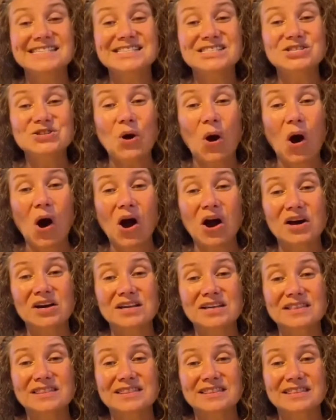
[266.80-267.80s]

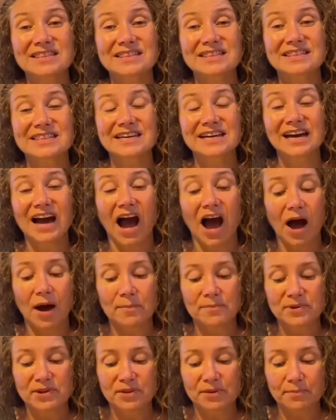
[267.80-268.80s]
song that
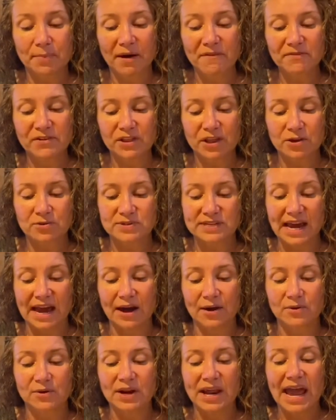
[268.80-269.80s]
calmed the buffalo
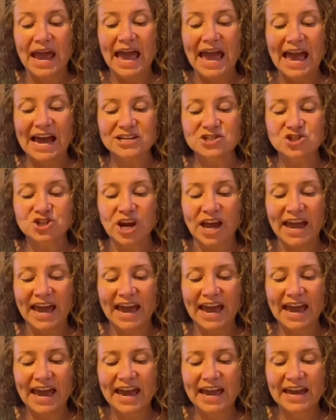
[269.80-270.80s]
down. Hetcha
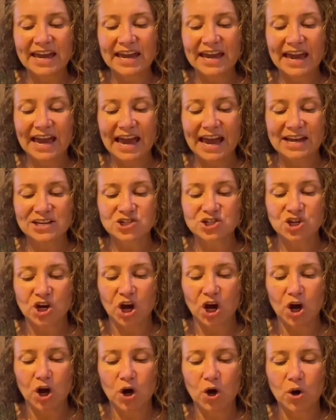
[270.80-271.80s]
hey, hetcha
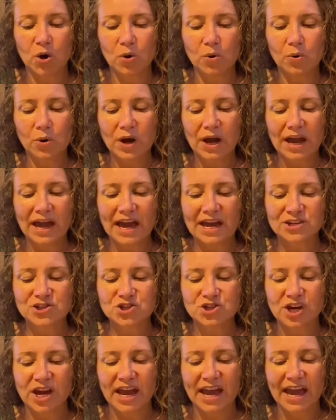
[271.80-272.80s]
ho,
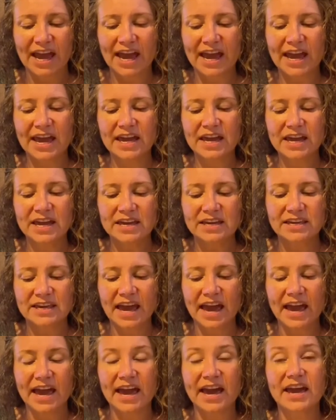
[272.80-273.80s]
hetcha hey,
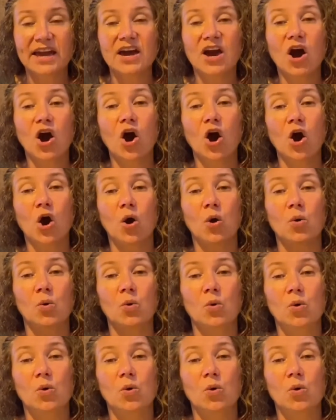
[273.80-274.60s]
yay ho.